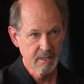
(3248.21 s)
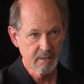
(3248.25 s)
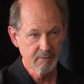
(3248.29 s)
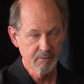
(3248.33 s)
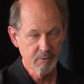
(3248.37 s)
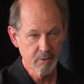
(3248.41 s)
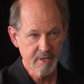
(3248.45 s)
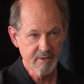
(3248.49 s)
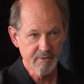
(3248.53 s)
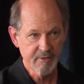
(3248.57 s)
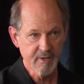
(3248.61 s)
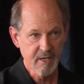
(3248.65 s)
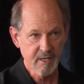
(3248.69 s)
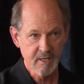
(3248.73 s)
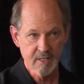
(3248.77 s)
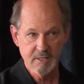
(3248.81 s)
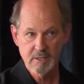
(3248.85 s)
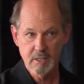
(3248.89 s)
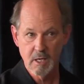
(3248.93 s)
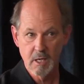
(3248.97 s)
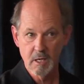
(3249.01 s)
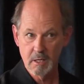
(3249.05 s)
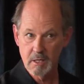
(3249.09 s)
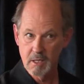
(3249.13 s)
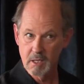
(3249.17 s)
If we think
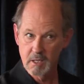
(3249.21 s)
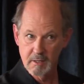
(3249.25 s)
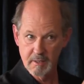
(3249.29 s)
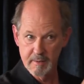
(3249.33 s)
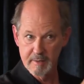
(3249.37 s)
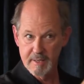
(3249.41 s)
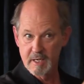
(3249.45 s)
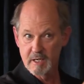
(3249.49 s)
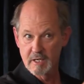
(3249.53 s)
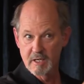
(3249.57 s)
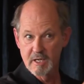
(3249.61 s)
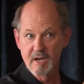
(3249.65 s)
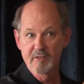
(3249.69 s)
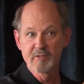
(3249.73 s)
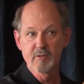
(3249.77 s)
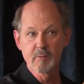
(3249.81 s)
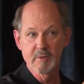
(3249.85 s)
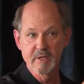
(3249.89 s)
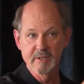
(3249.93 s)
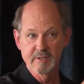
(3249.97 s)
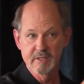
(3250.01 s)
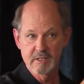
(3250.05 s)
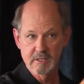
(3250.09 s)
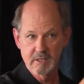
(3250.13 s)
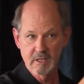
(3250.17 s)
it's all going to be our
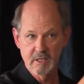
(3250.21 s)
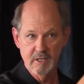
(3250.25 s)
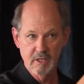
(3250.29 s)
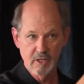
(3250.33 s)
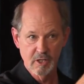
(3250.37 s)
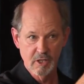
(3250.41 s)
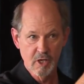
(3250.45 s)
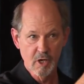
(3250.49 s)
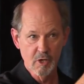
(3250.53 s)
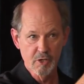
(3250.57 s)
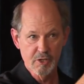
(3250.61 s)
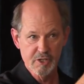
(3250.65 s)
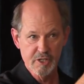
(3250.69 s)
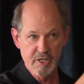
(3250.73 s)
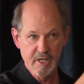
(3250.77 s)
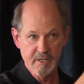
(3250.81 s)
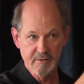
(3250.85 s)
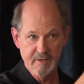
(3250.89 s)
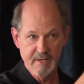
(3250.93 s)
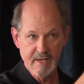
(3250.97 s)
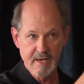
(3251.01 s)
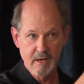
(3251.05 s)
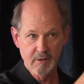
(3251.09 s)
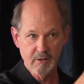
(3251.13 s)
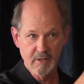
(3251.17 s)
government that's going to
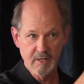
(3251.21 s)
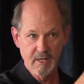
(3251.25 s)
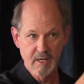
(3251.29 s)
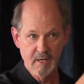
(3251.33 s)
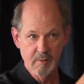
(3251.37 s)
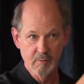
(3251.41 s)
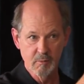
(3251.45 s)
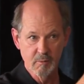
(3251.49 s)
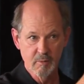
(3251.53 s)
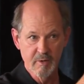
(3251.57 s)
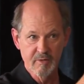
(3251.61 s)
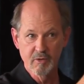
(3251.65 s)
negotiate the outcome,